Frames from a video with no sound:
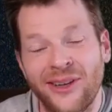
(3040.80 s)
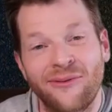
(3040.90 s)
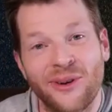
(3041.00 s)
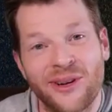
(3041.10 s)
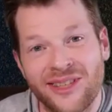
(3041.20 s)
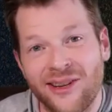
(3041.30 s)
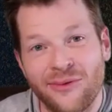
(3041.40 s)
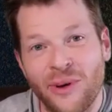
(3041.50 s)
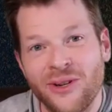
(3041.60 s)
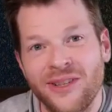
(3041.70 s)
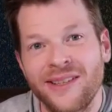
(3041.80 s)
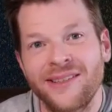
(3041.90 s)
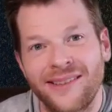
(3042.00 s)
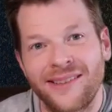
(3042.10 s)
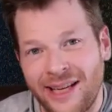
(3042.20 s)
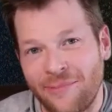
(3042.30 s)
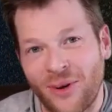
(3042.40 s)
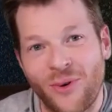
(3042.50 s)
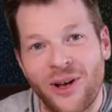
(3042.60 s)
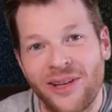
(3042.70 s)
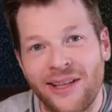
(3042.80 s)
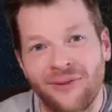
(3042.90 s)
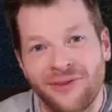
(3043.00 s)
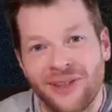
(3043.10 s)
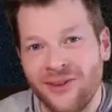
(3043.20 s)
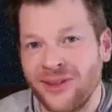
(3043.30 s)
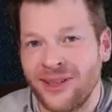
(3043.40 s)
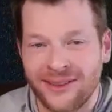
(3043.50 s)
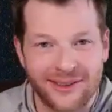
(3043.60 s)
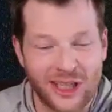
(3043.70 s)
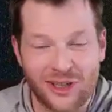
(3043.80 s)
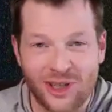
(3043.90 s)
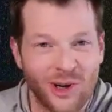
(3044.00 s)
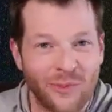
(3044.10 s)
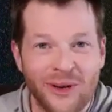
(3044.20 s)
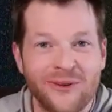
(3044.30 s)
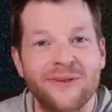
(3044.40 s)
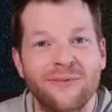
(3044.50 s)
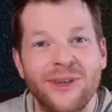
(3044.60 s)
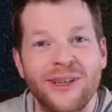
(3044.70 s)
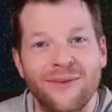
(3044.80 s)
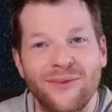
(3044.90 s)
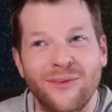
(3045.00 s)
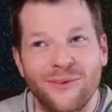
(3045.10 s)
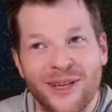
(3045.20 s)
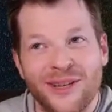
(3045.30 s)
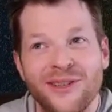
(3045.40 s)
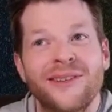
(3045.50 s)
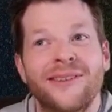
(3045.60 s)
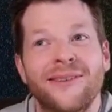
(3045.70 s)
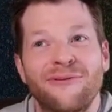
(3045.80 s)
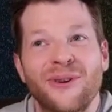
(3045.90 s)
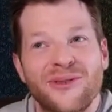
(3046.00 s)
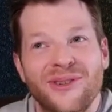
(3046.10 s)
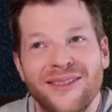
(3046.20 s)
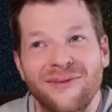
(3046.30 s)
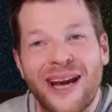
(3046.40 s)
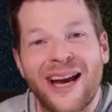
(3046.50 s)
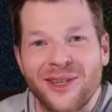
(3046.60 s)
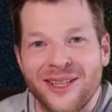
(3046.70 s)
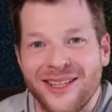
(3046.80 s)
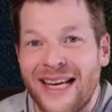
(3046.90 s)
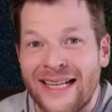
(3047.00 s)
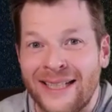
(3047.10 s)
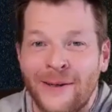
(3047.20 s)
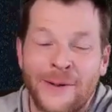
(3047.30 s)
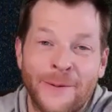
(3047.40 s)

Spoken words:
look for a salesperson, keep the quality in the field? Do you juggle both? What is your first reaction to that?